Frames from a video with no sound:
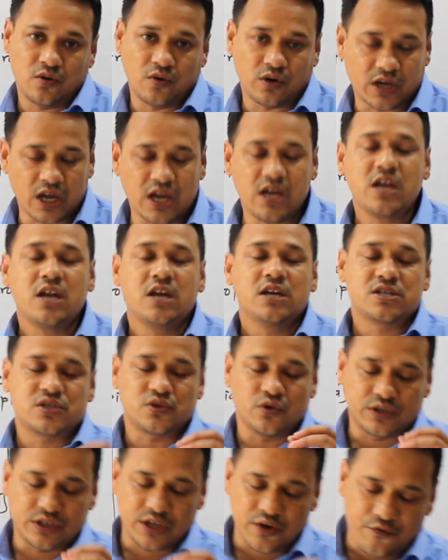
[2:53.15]
Okay,
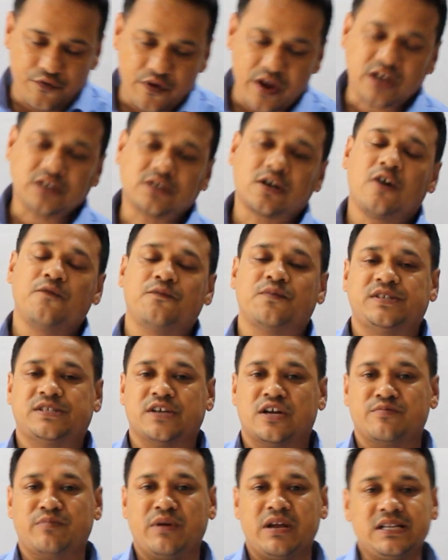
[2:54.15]
so defect of
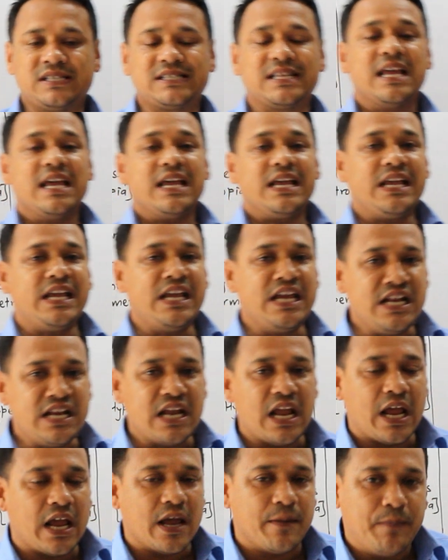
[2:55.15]
vision means
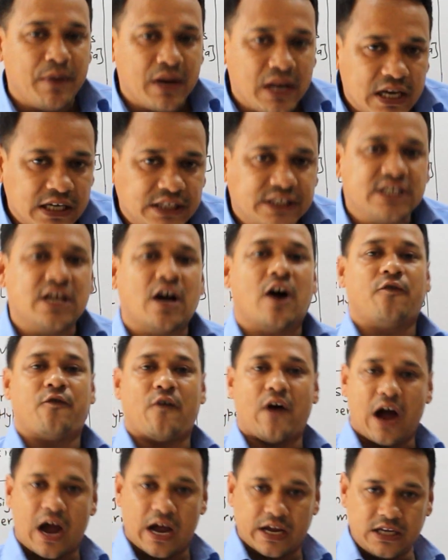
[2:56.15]
inability
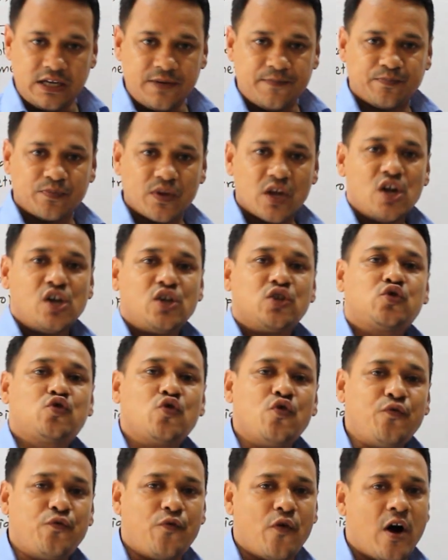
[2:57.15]
of eye
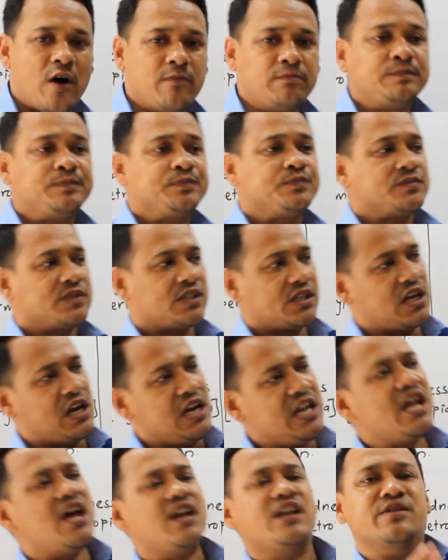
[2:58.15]
to form
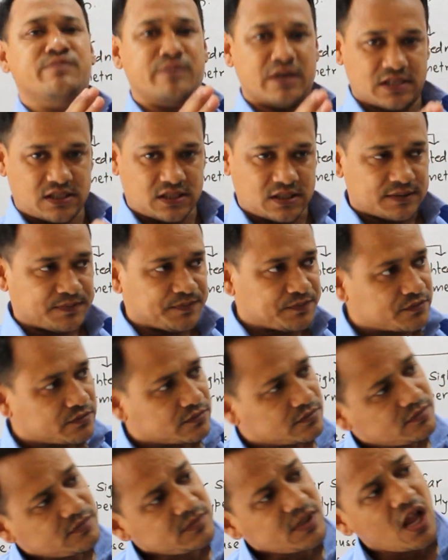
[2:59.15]
clear image
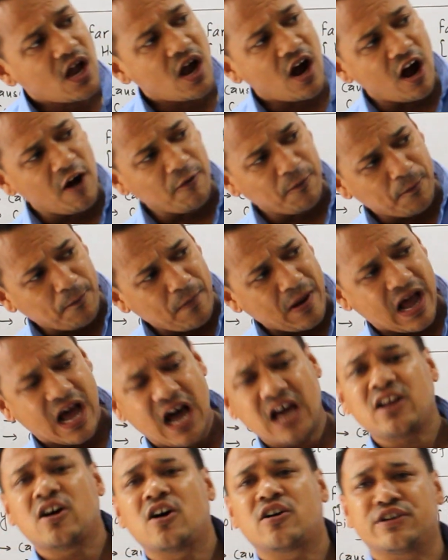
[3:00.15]
of
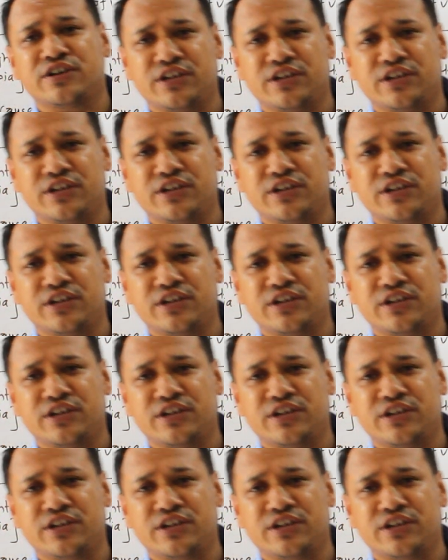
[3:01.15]
far or